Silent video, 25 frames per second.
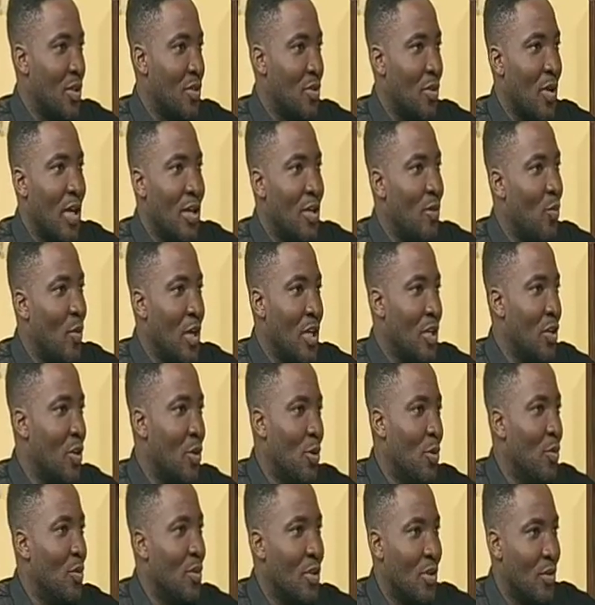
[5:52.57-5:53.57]
So anywhere you
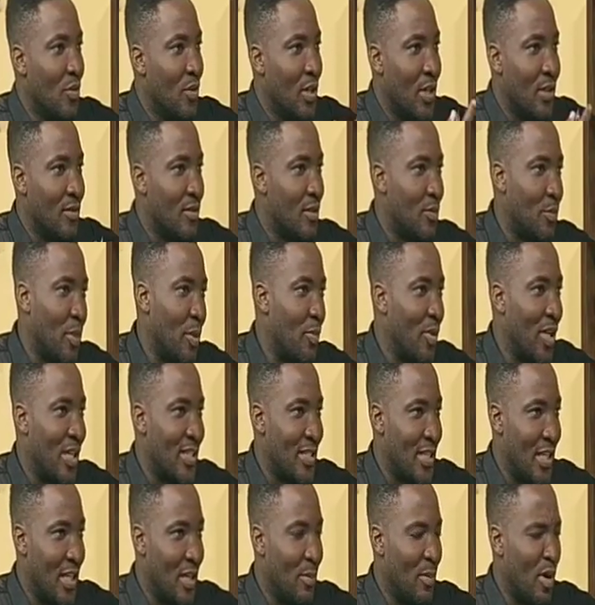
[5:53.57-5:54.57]
go, you know, there's people are
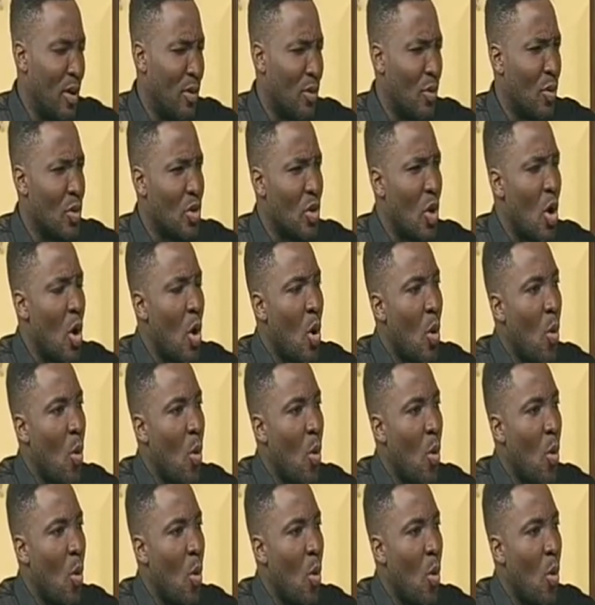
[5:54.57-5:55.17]
selling mouthwash.